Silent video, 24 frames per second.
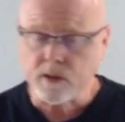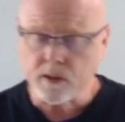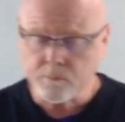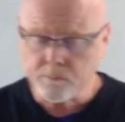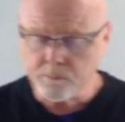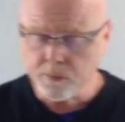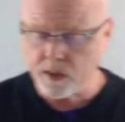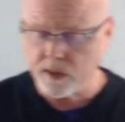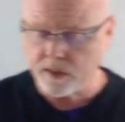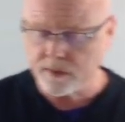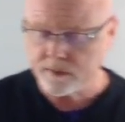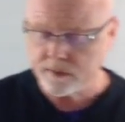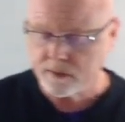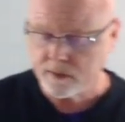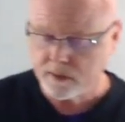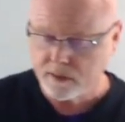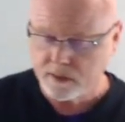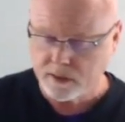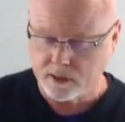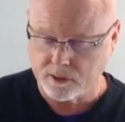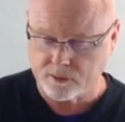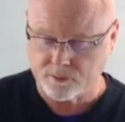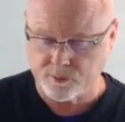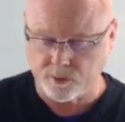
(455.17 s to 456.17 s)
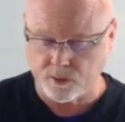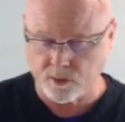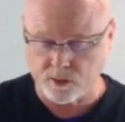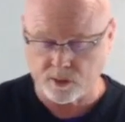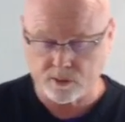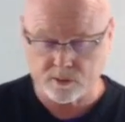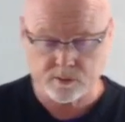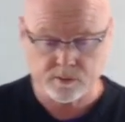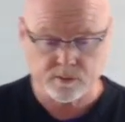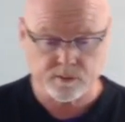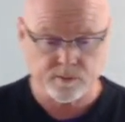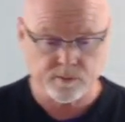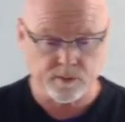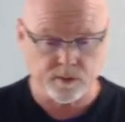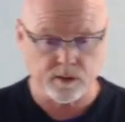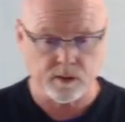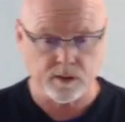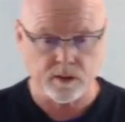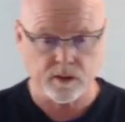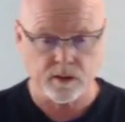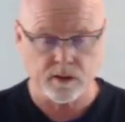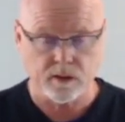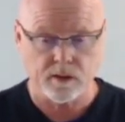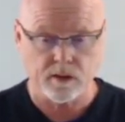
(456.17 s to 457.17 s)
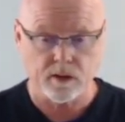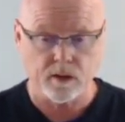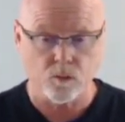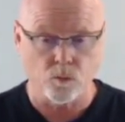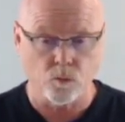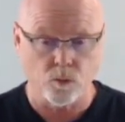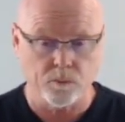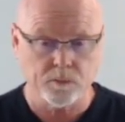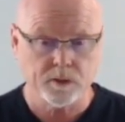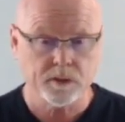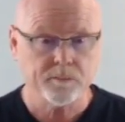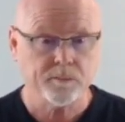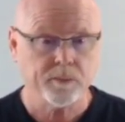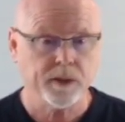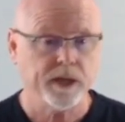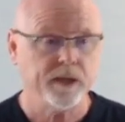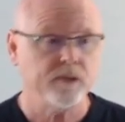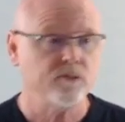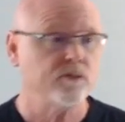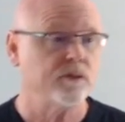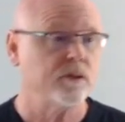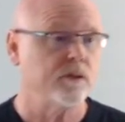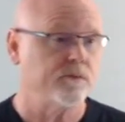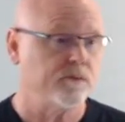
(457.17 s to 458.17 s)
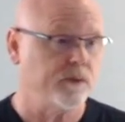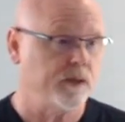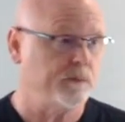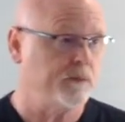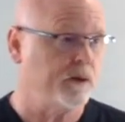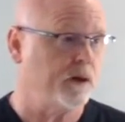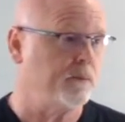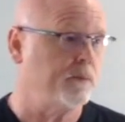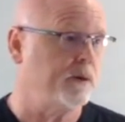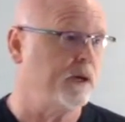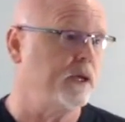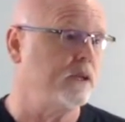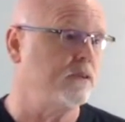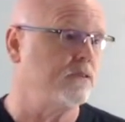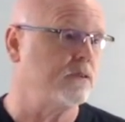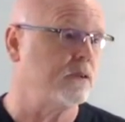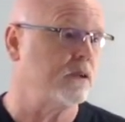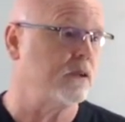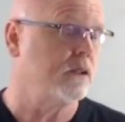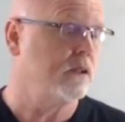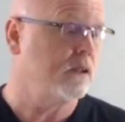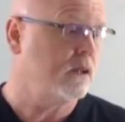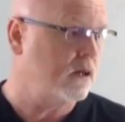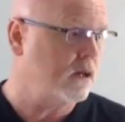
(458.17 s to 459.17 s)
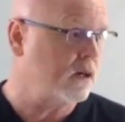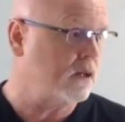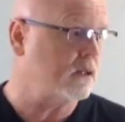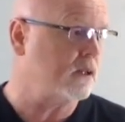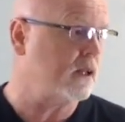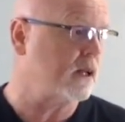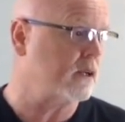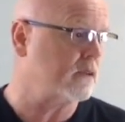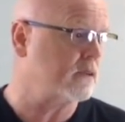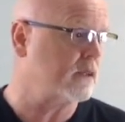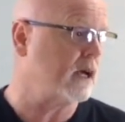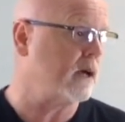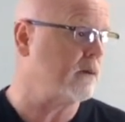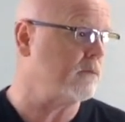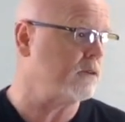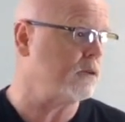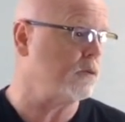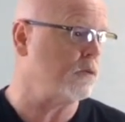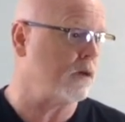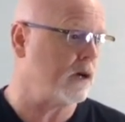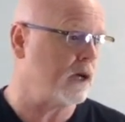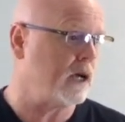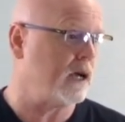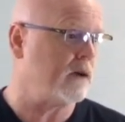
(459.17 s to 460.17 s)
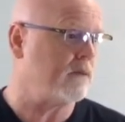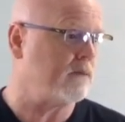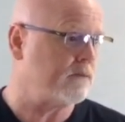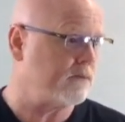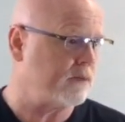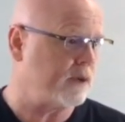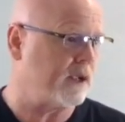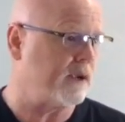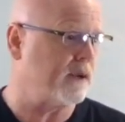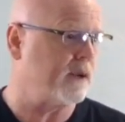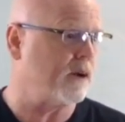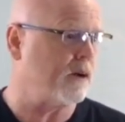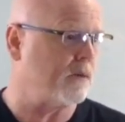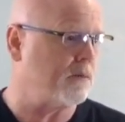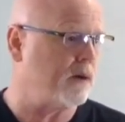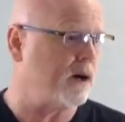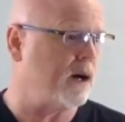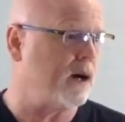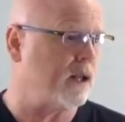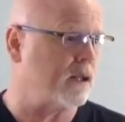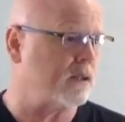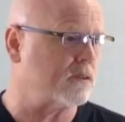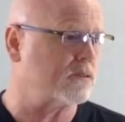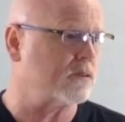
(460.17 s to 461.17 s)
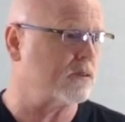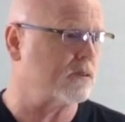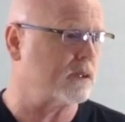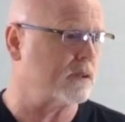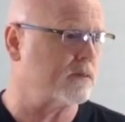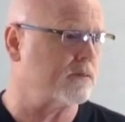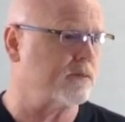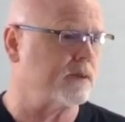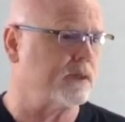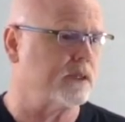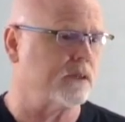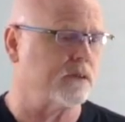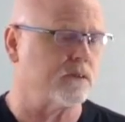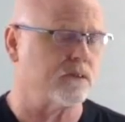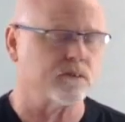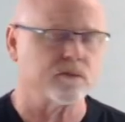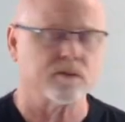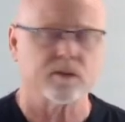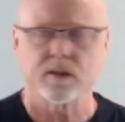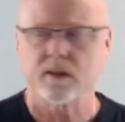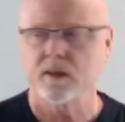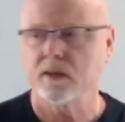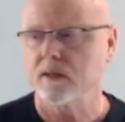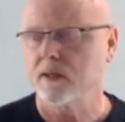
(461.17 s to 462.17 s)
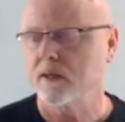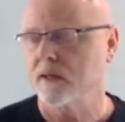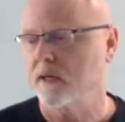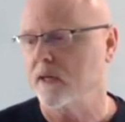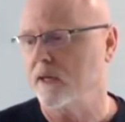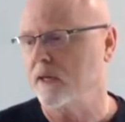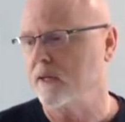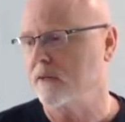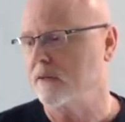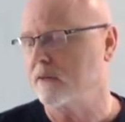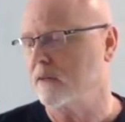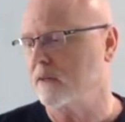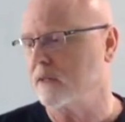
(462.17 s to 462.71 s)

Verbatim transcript: but as far as uh, a woman patient, a female patient, a lot of times you will have fingernail polish on their fingers. And uh,